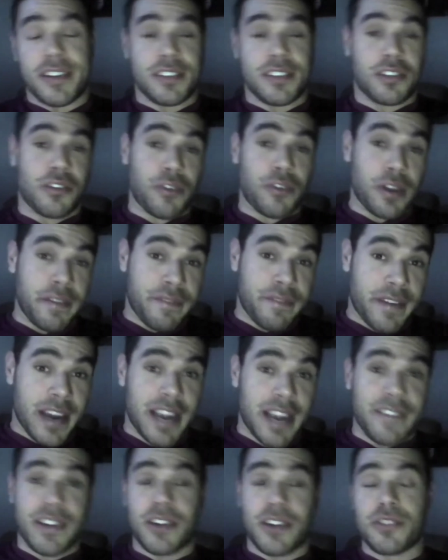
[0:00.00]
He's
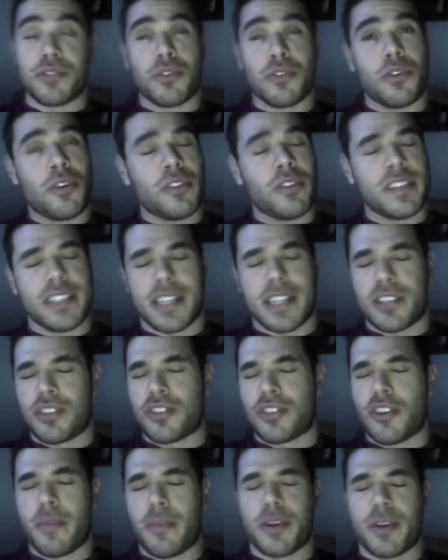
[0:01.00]
35 years old. He's had
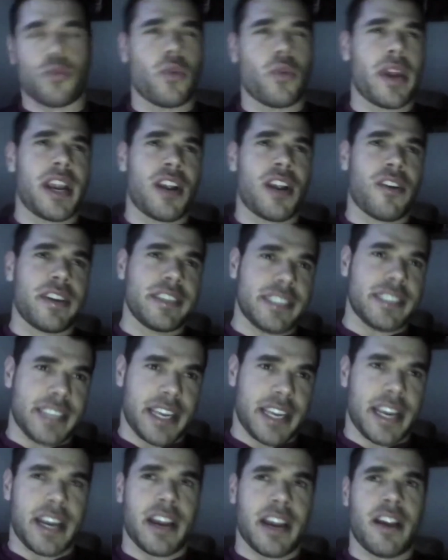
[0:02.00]
so much wear and
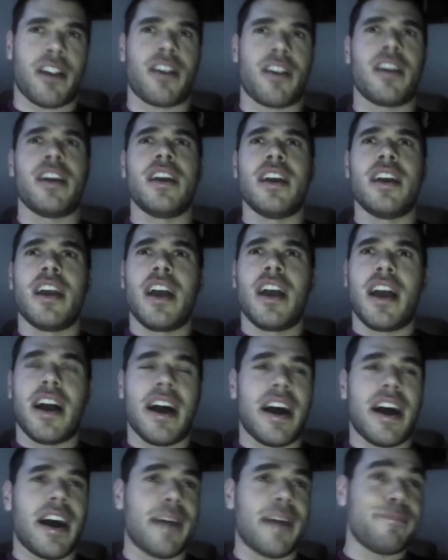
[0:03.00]
tear.
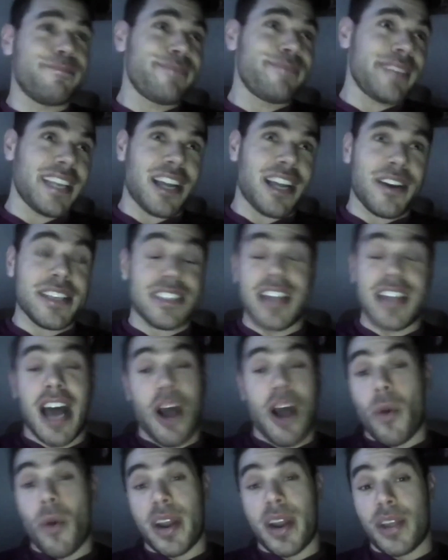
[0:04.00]
He's
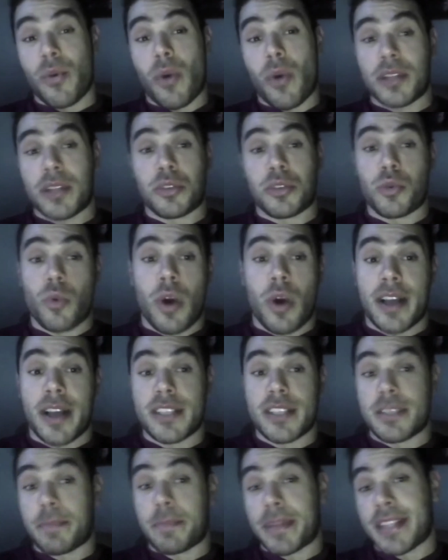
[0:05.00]
not what he once
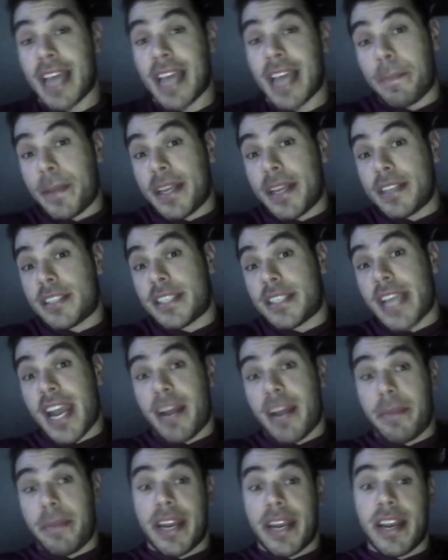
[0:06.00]
was. But that being said,
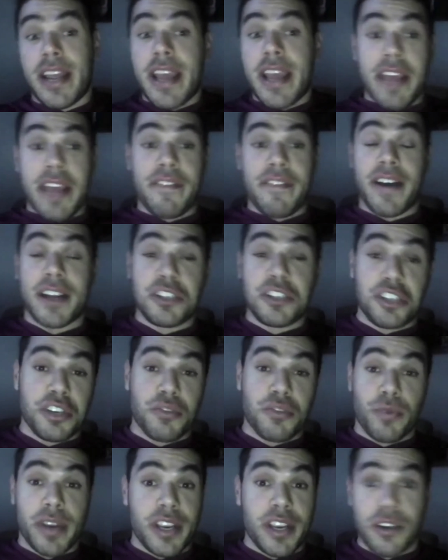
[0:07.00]
I mean, if
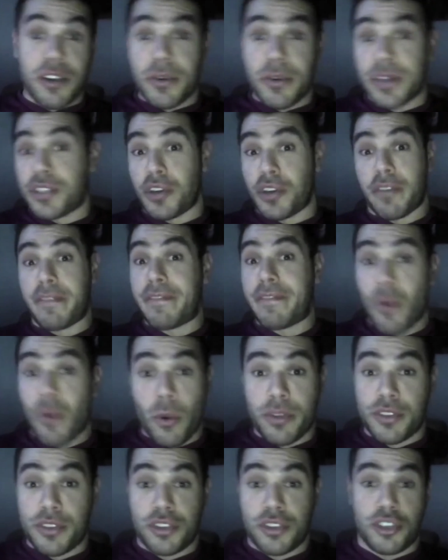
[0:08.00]
Hyun-Jin Ryu is your
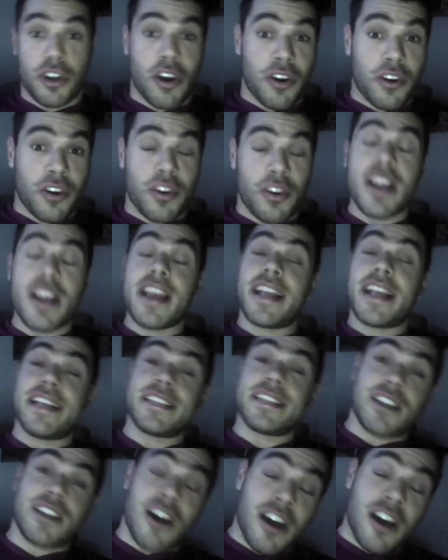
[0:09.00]
4th starter
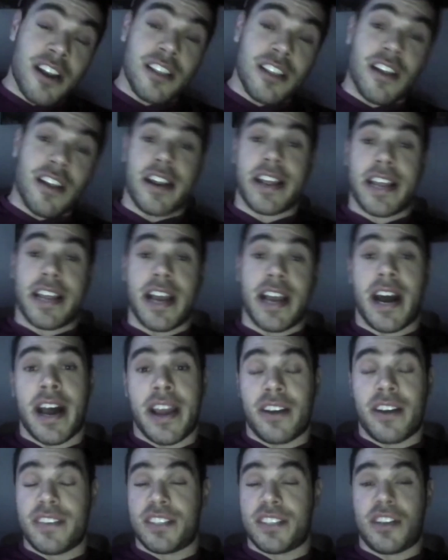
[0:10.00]
He's got a lot of
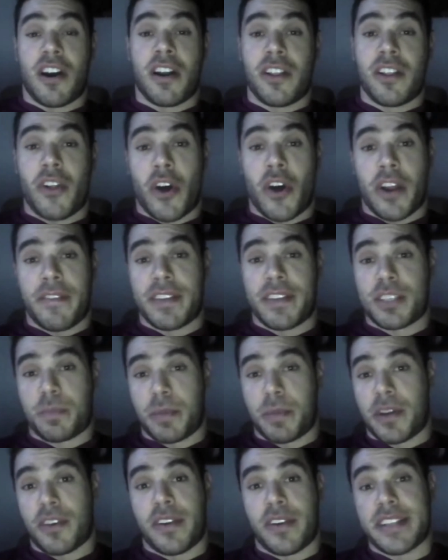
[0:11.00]
guile. He's got a lot of
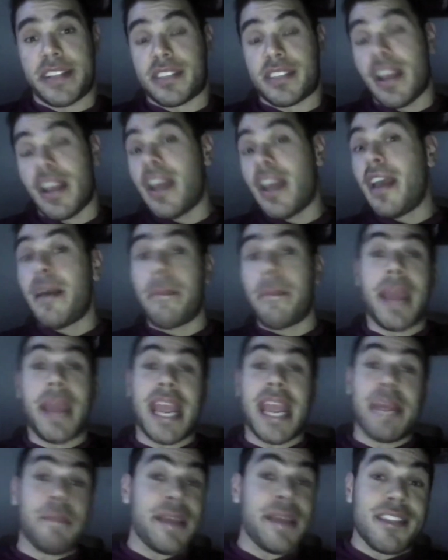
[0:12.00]
experience.
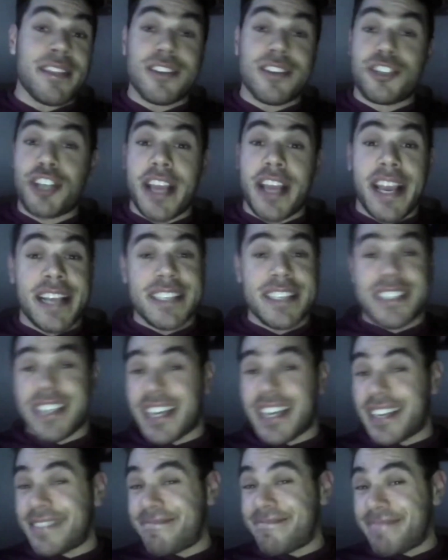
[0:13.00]
Maybe the Jays
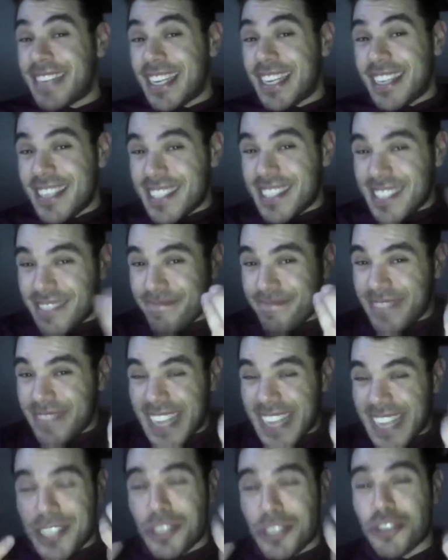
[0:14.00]
can
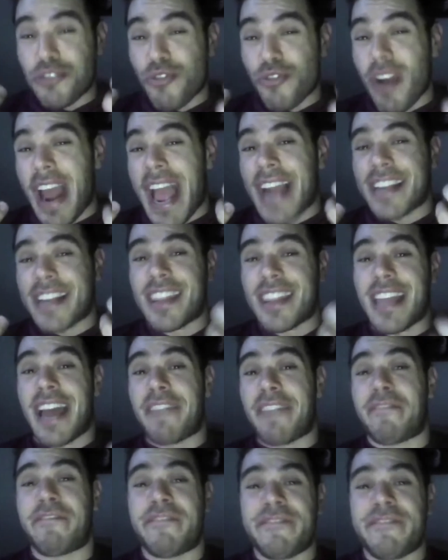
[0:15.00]
extract
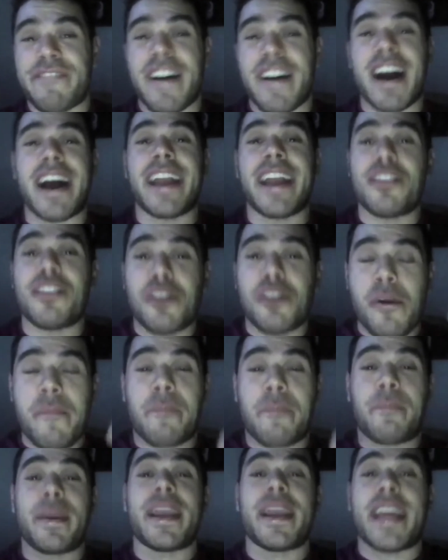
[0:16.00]
that
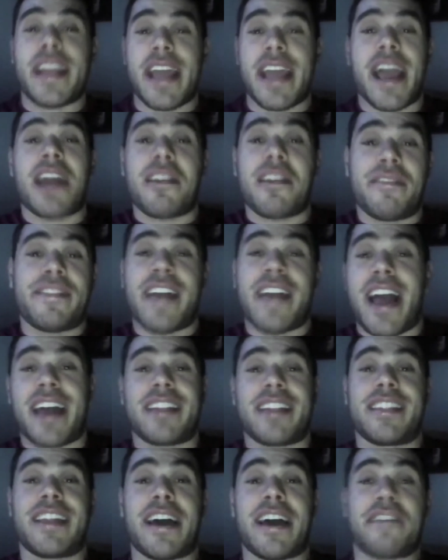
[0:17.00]
final bit out of
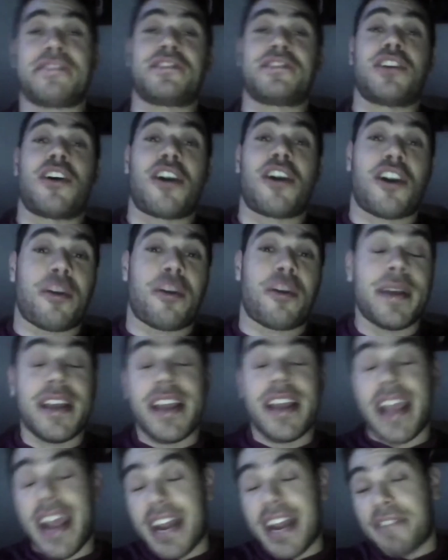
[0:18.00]
that left arm.
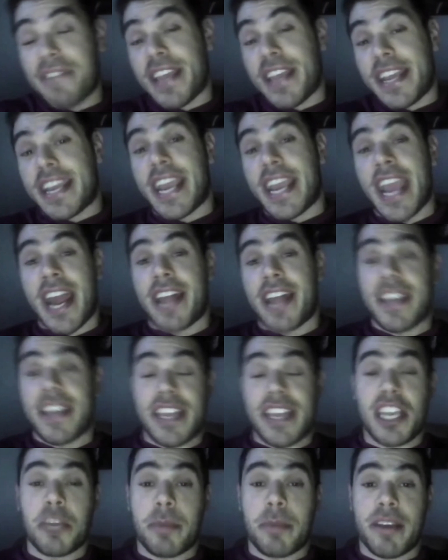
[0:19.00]
And if they can, I think
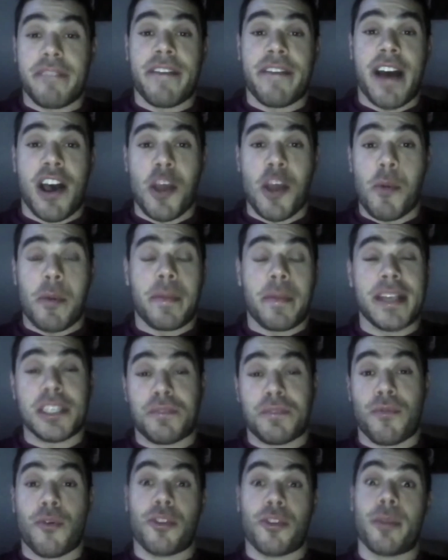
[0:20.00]
he could be a valuable piece
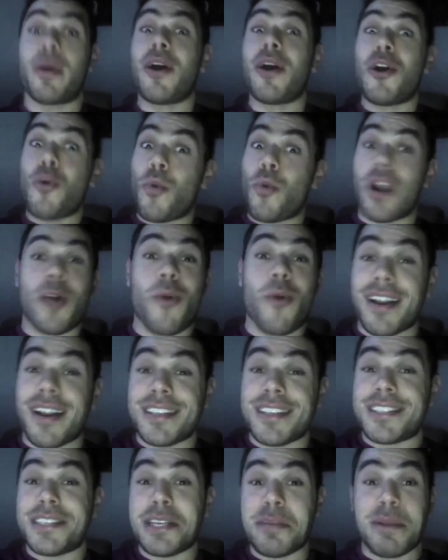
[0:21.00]
for them. Would I want to
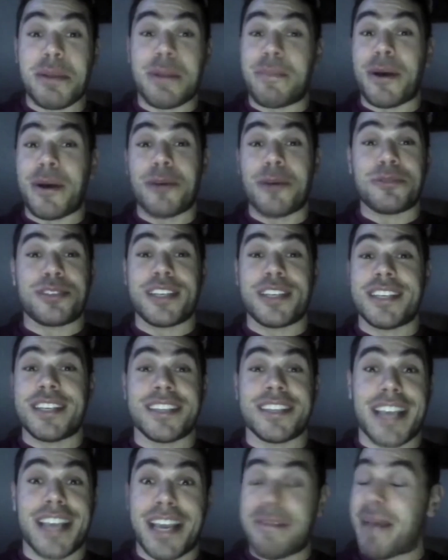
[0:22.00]
see him in a
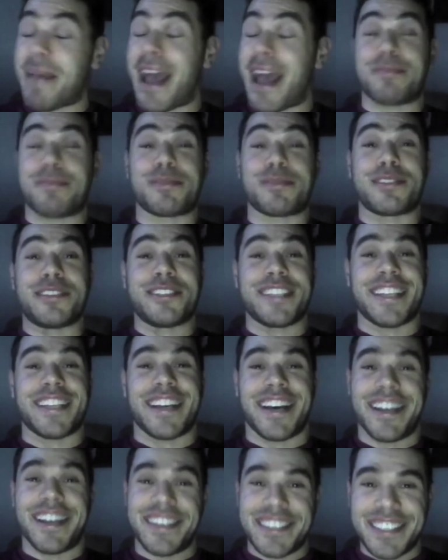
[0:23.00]
postseason game? Absolutely
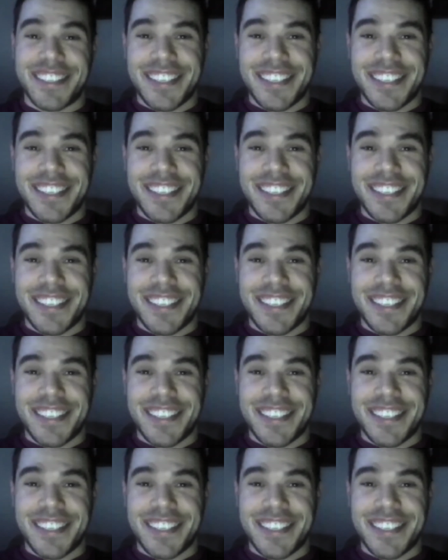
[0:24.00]
not.